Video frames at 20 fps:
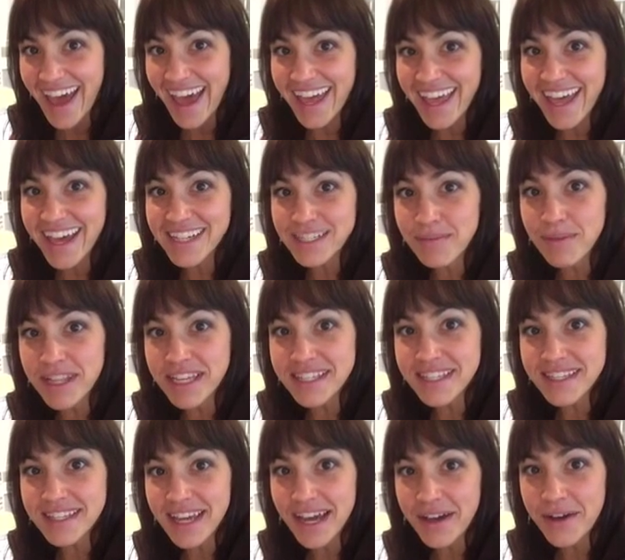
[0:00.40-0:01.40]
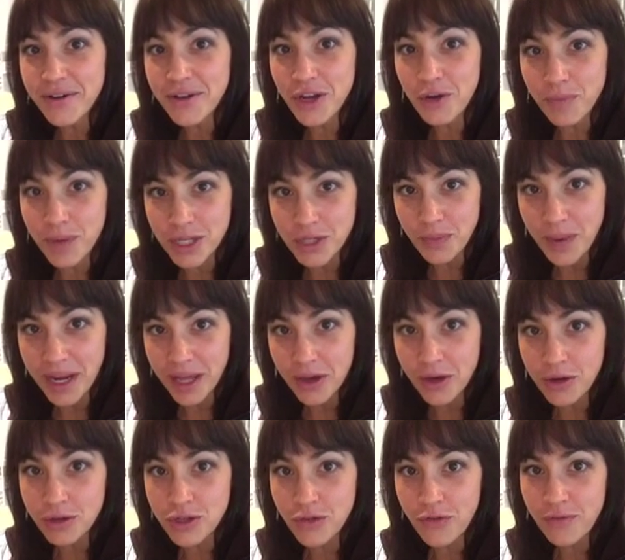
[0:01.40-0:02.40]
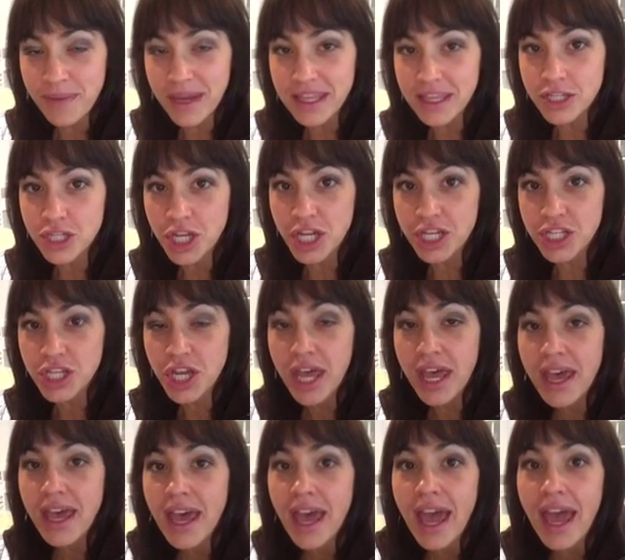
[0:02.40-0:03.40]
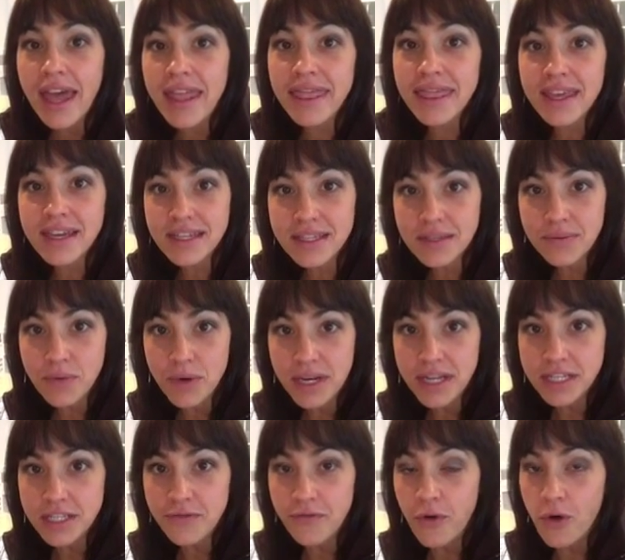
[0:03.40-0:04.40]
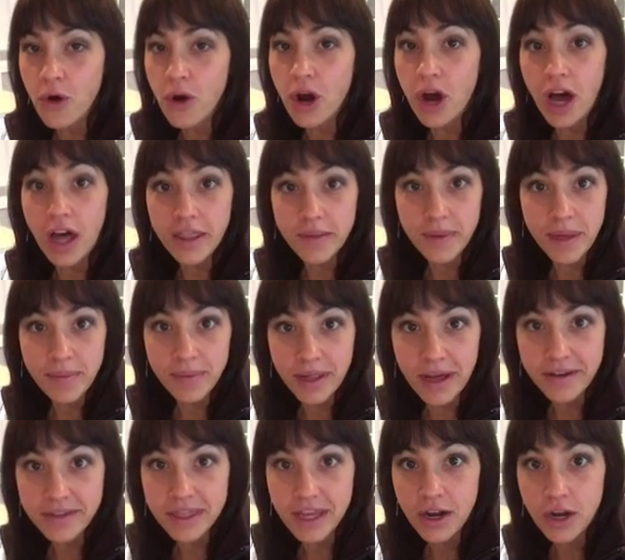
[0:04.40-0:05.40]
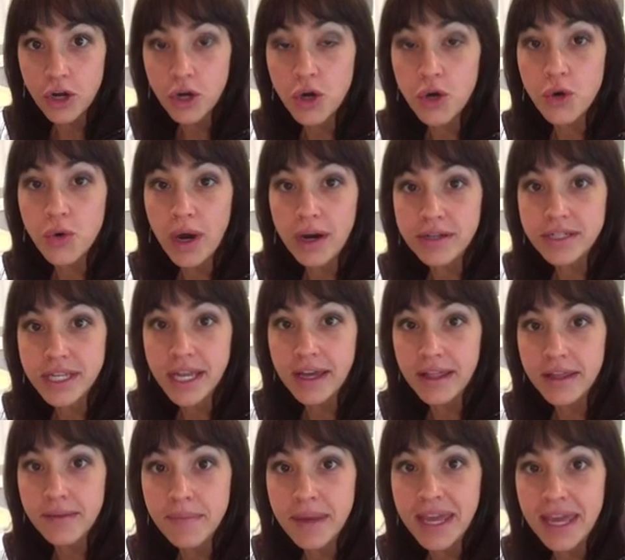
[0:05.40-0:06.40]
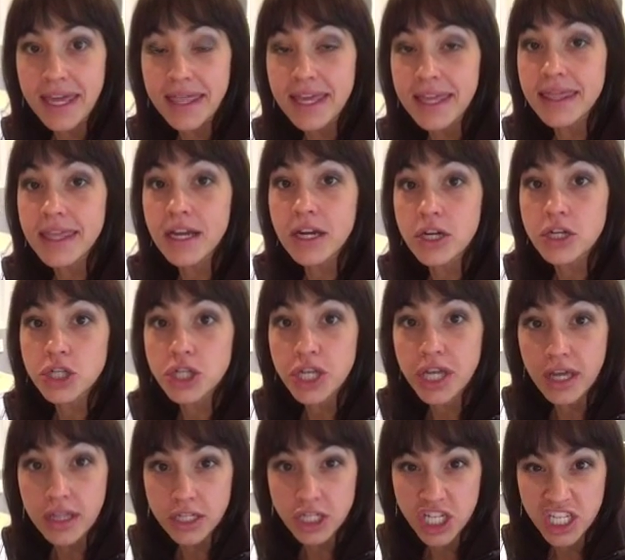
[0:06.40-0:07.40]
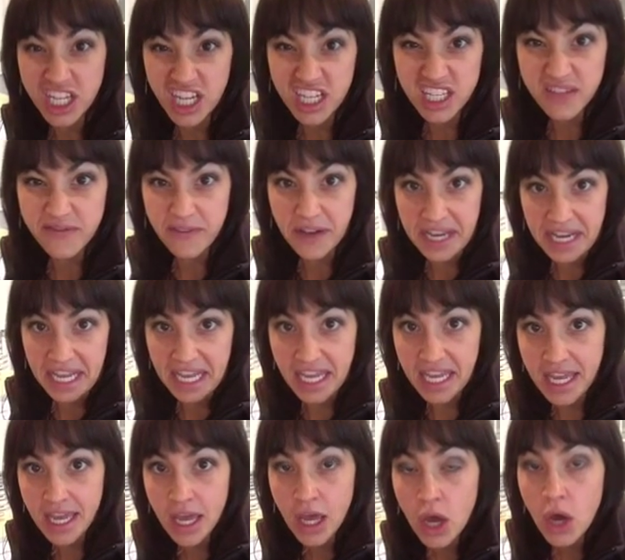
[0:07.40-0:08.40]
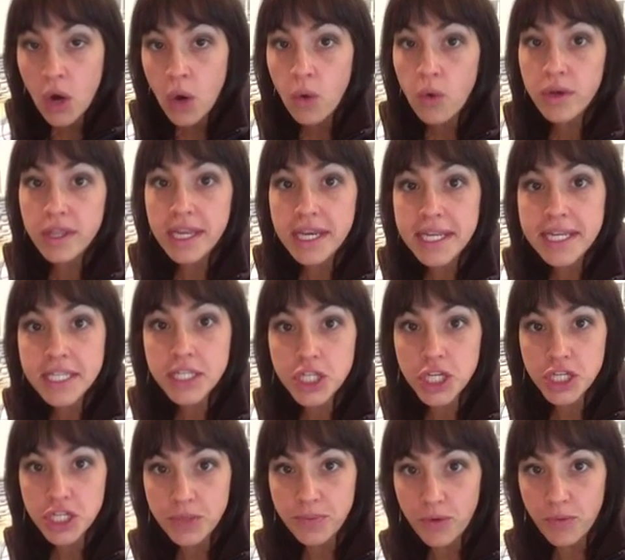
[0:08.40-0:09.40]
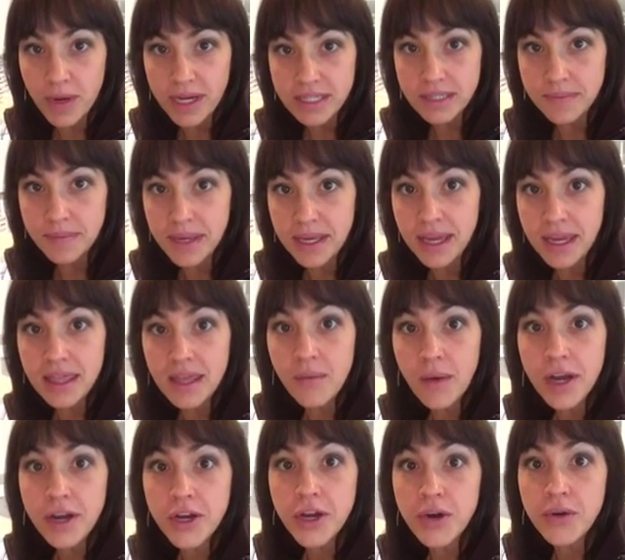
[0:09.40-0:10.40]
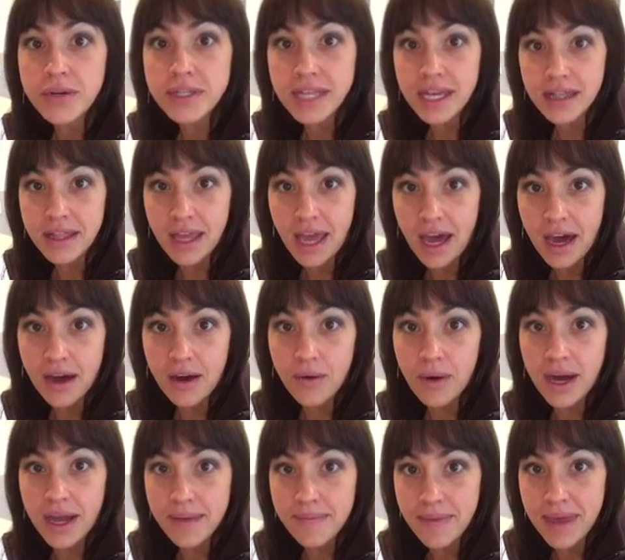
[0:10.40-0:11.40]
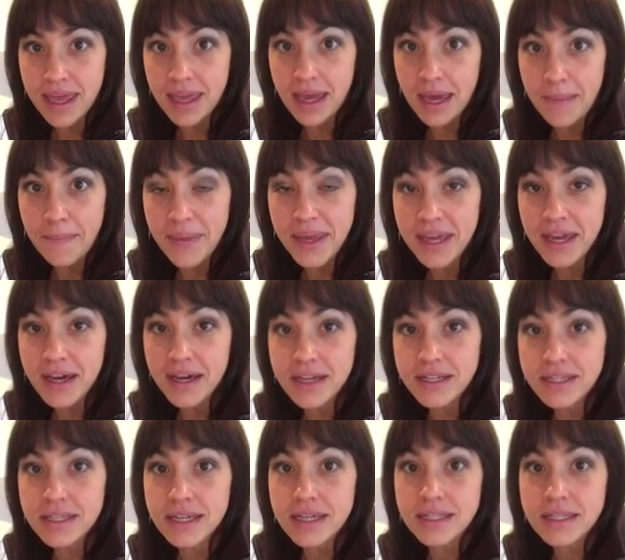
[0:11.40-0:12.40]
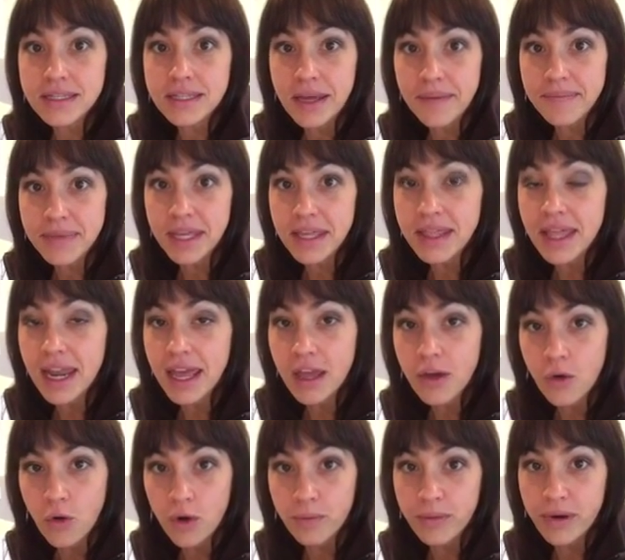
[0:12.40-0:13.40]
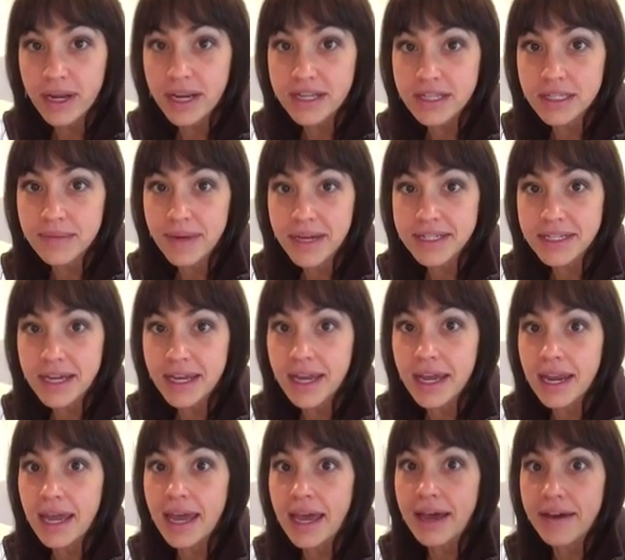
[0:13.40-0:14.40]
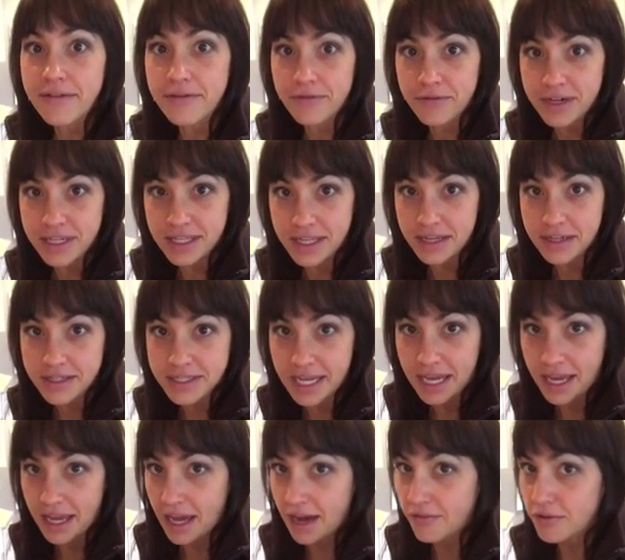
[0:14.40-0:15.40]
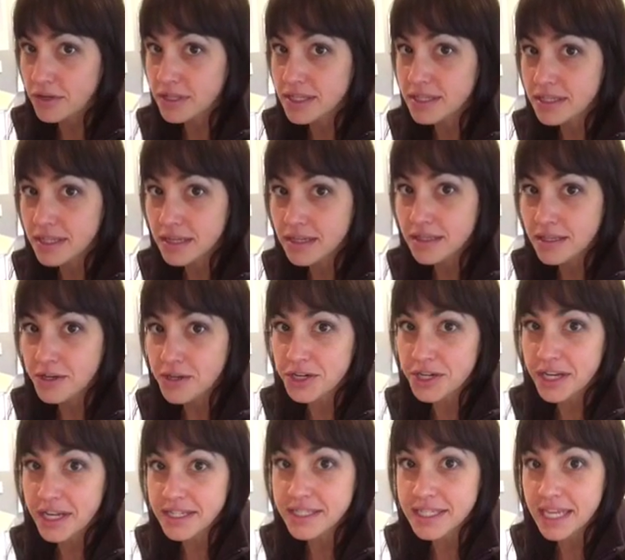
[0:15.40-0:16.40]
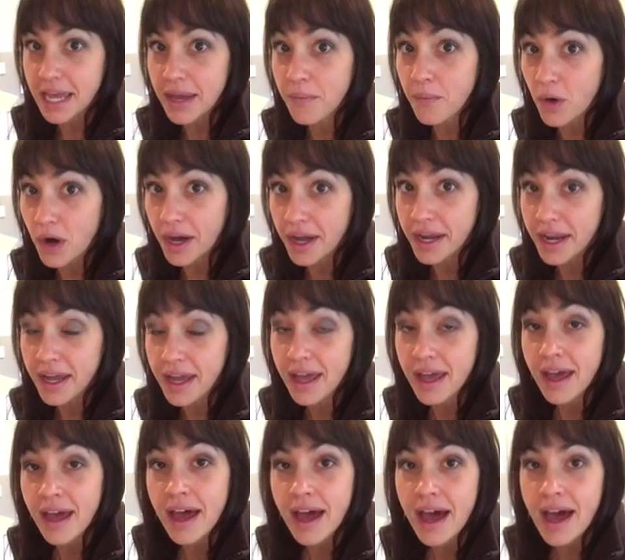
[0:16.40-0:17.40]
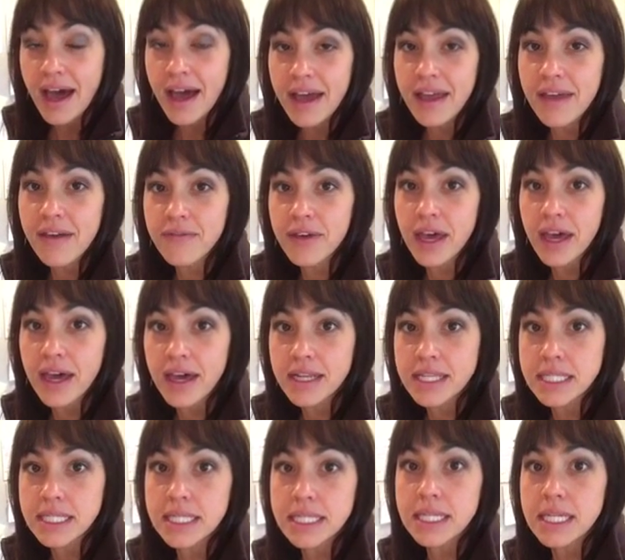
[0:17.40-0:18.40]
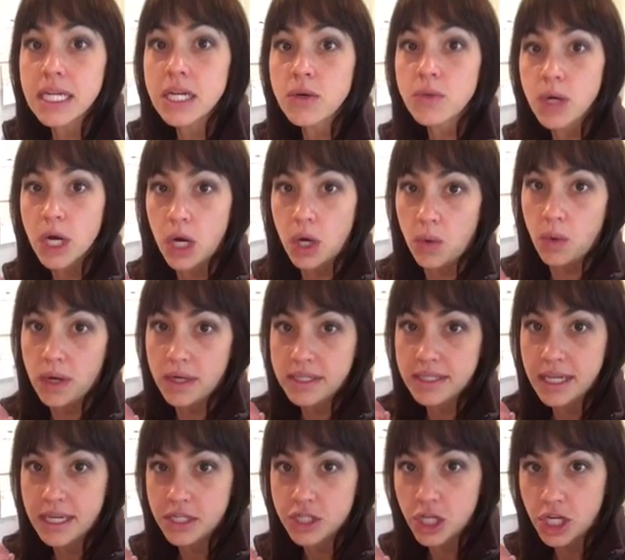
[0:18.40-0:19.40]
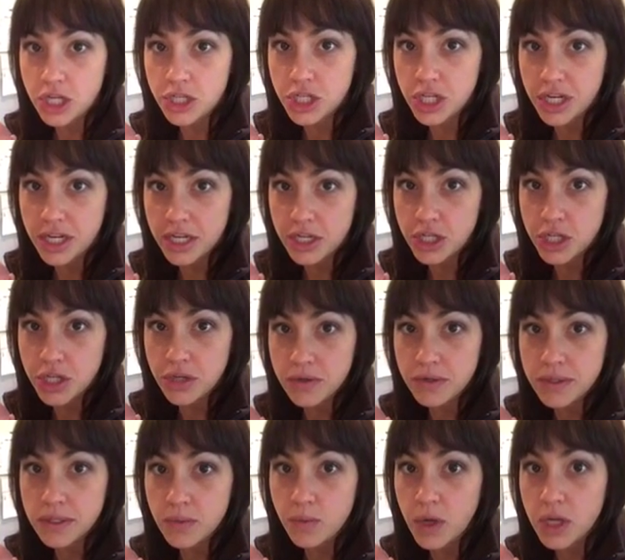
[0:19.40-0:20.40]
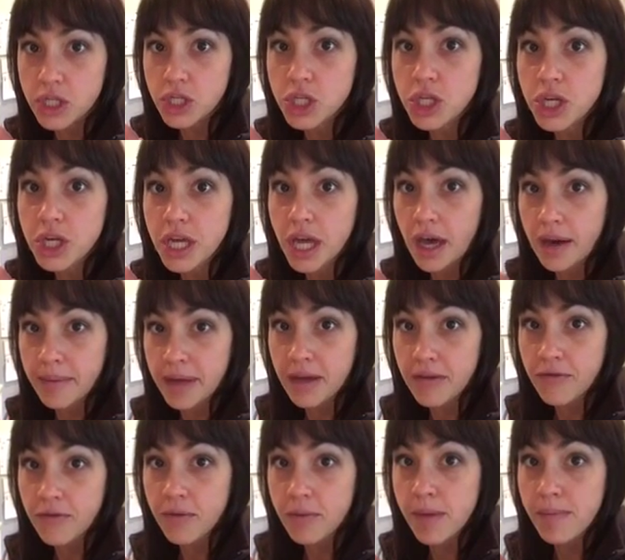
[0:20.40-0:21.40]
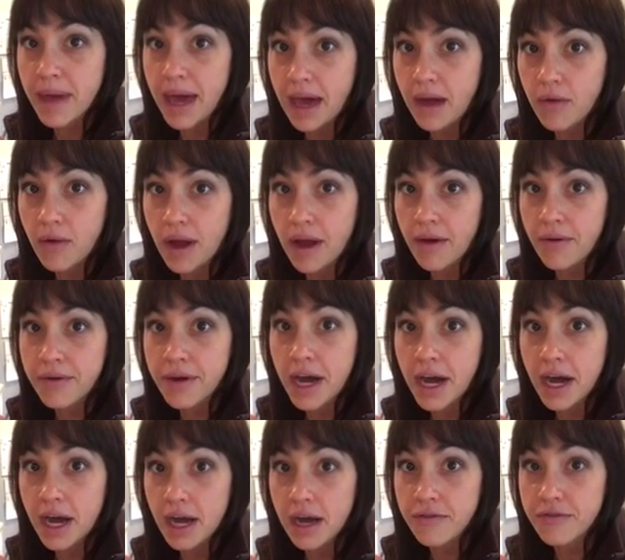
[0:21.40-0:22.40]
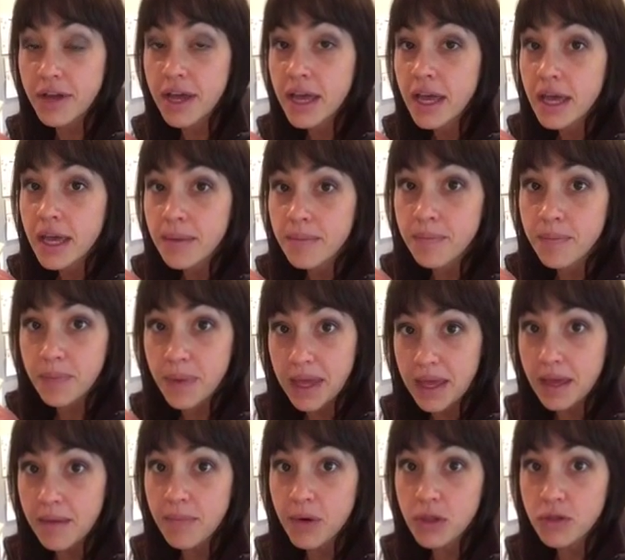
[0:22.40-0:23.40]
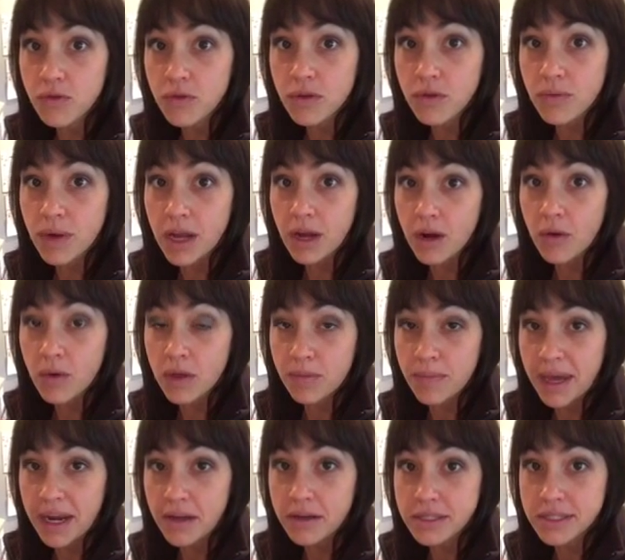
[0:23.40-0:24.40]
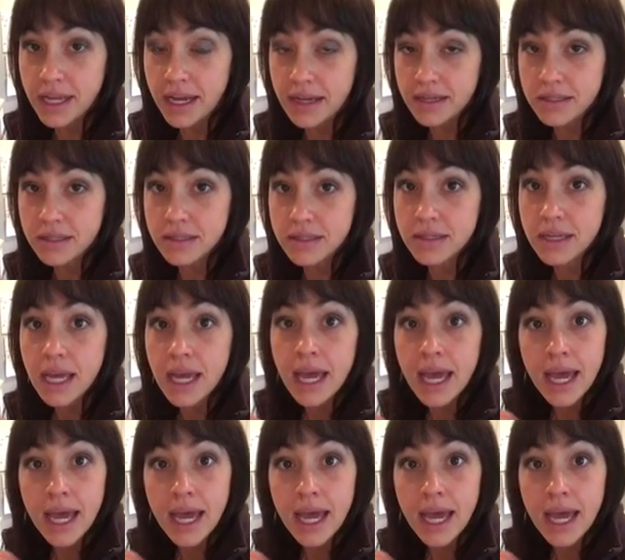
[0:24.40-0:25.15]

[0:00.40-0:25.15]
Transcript: Hey guys, Melissa Sacco, your Beachbody coach from Make the Change. And this one is for all the people out there who are telling me that their Shakeology tastes funny or they need to change up a recipe and they want to know exactly how I make it, because it's something that I incorporate into my diet every single day. Ever since I started on day one, I have had zero digestion issues, which, coming from a background of being put through the ringer with medical tests,